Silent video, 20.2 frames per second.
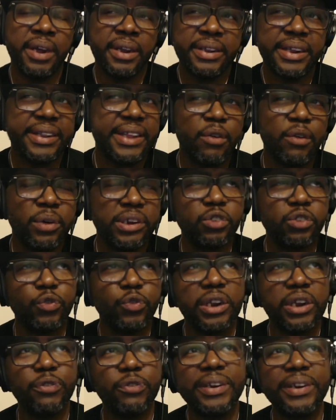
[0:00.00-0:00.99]
that they wasn't
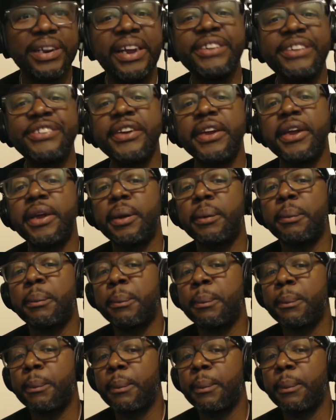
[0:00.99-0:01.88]
really releasing him,